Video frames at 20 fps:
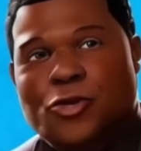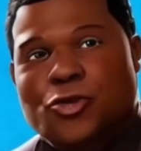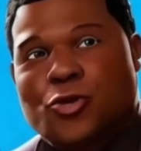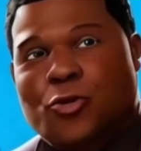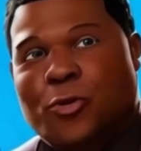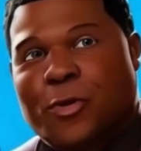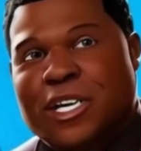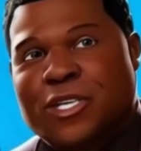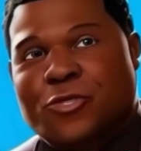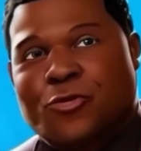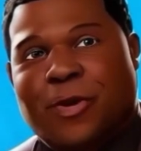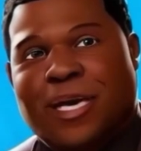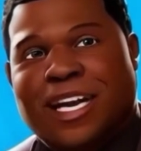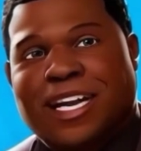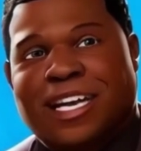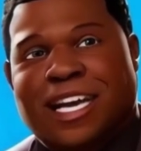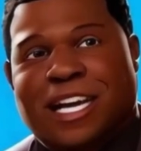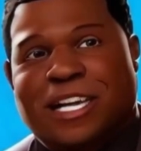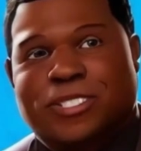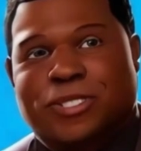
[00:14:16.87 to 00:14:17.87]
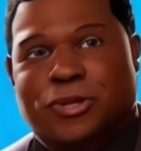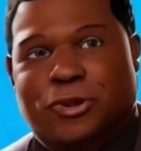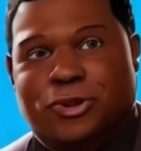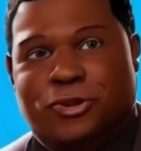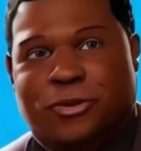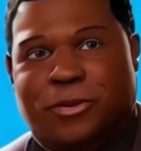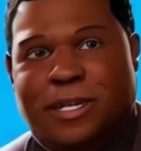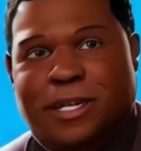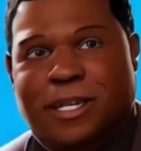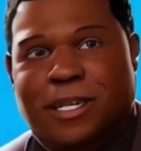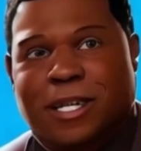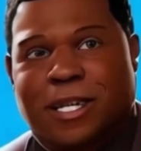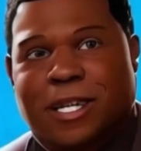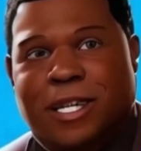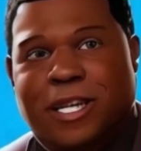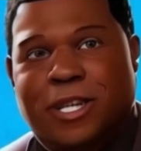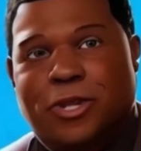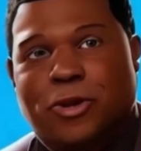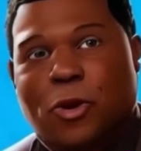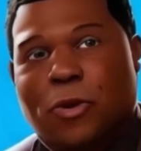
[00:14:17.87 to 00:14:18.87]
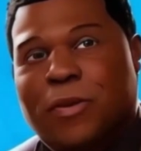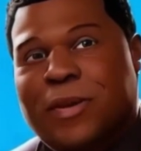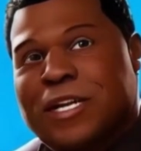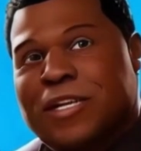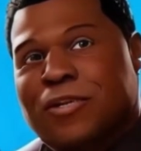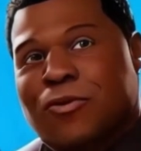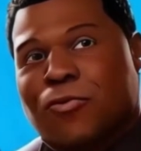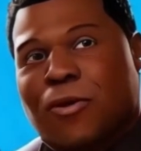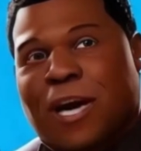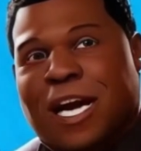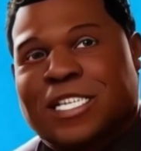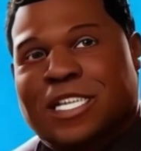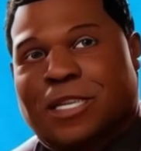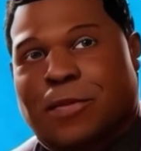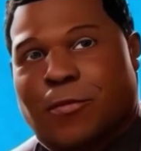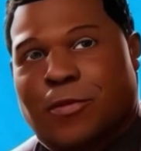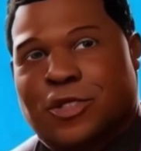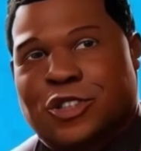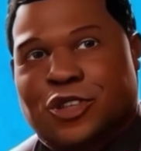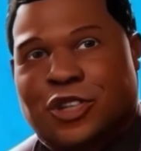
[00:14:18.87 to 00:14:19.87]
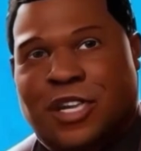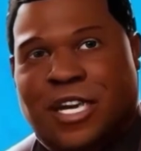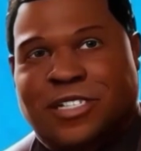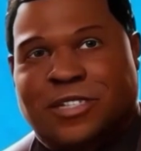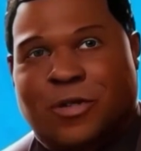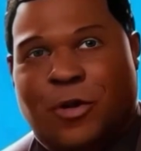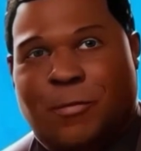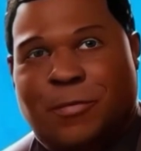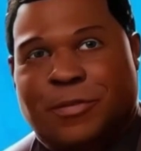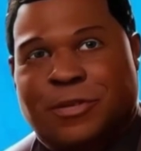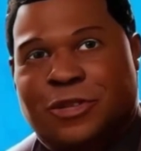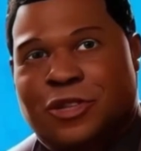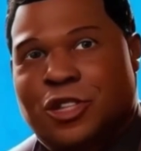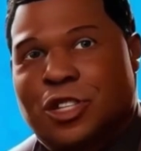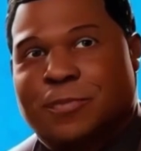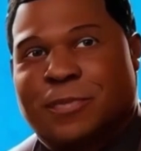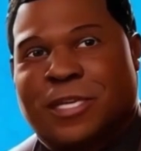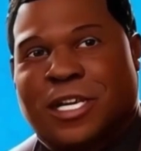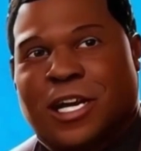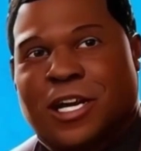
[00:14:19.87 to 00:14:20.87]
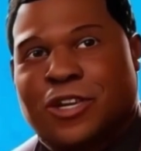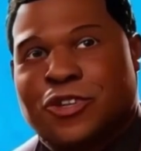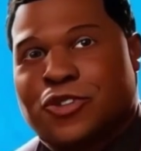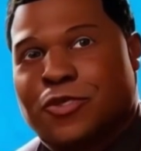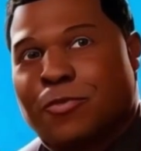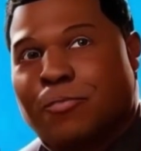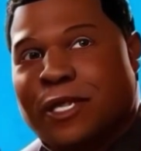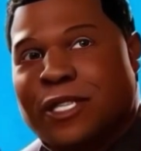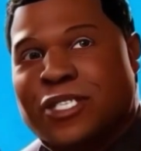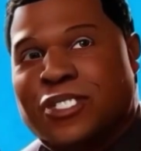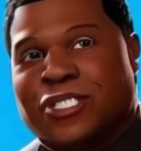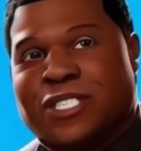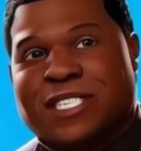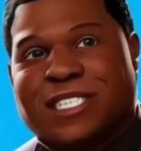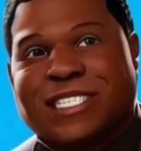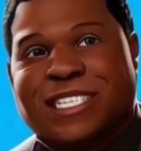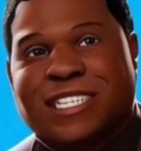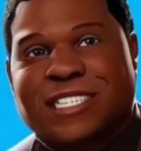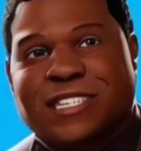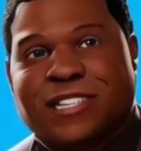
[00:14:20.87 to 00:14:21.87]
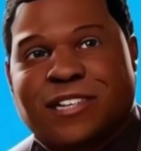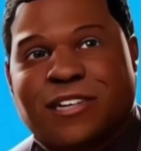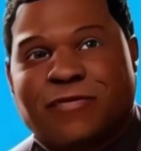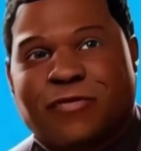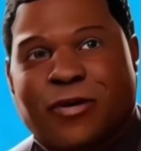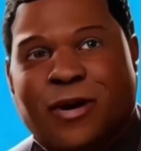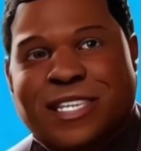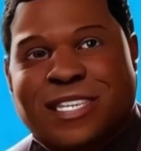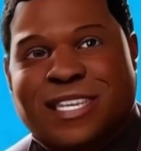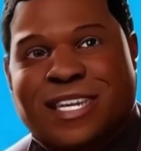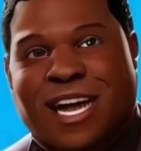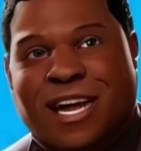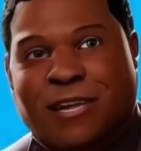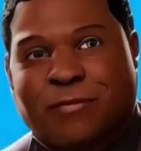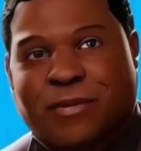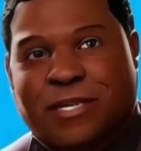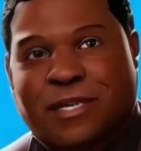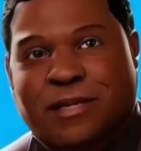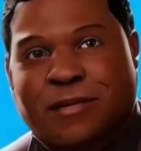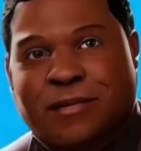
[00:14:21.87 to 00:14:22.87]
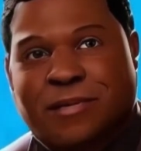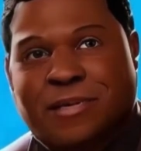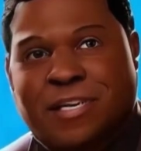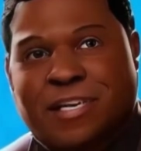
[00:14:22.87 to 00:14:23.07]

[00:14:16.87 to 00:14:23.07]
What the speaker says: Treat trading like surgery. You don't get to crack someone's chest open just because you binged a season of Grey's Anatomy.